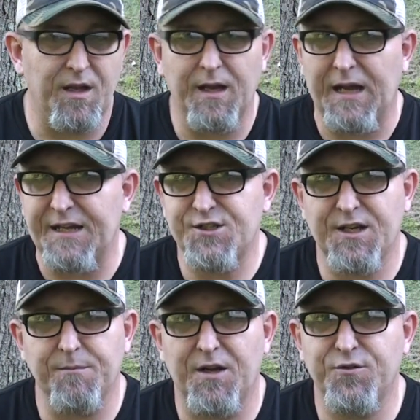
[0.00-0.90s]
I
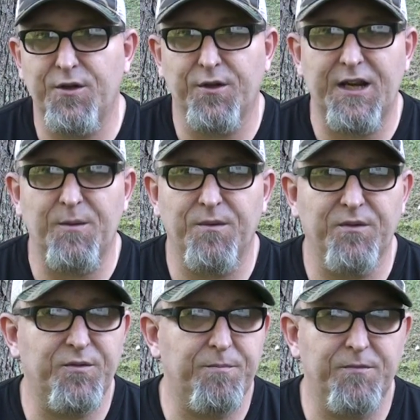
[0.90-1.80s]
check my trail
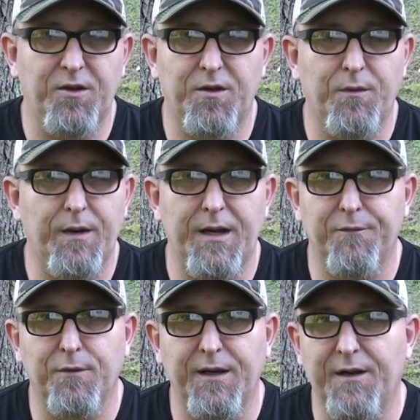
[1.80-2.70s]
cameras, you know,
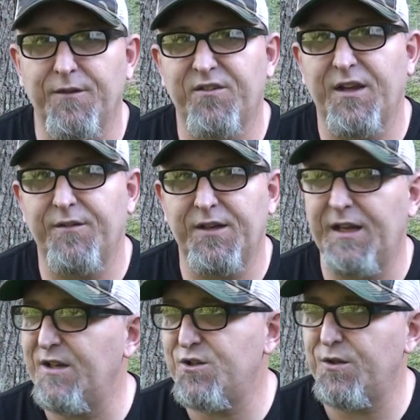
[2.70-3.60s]
every 7 days.